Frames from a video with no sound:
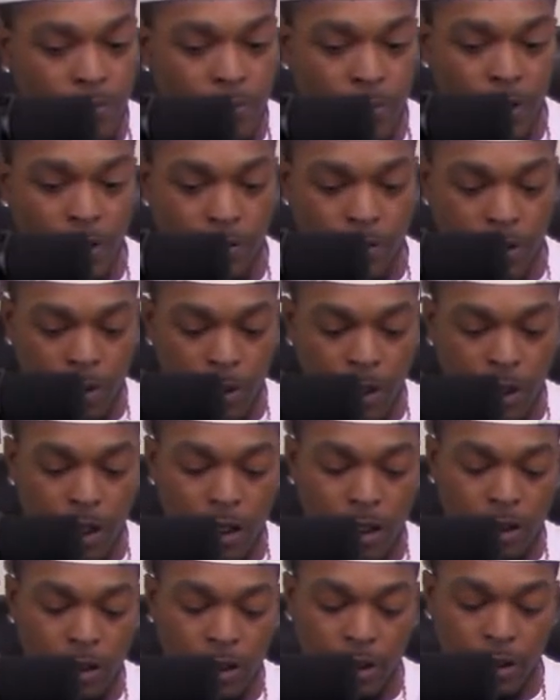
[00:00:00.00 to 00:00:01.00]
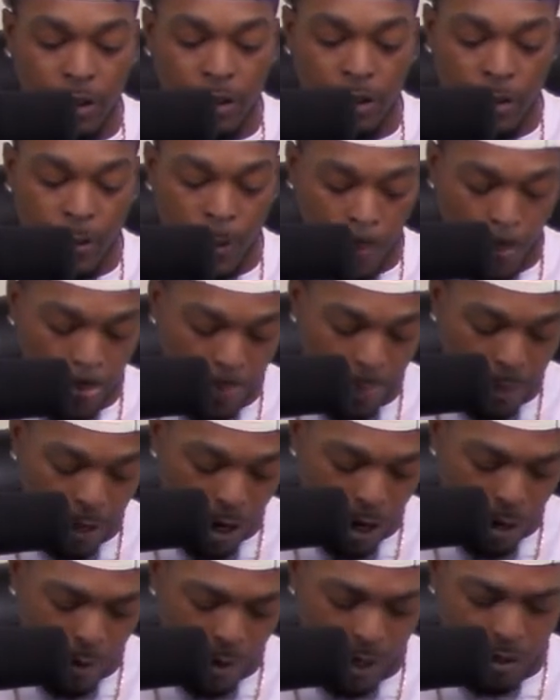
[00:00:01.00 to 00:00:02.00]
Very ugly year.
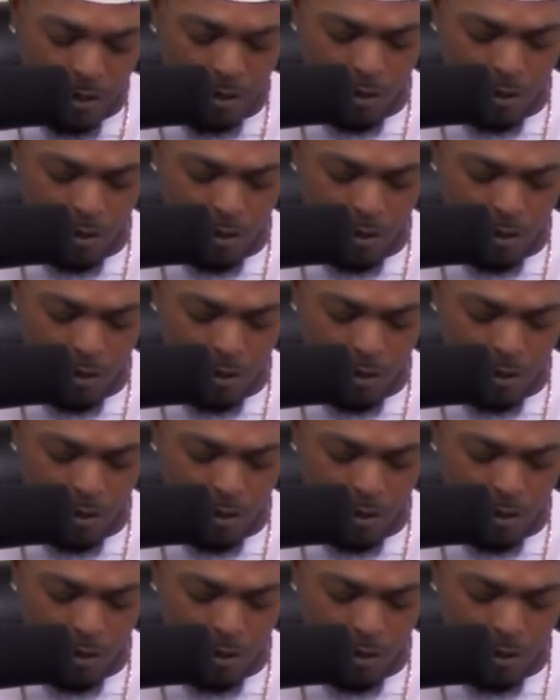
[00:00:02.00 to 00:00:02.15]
Alright, so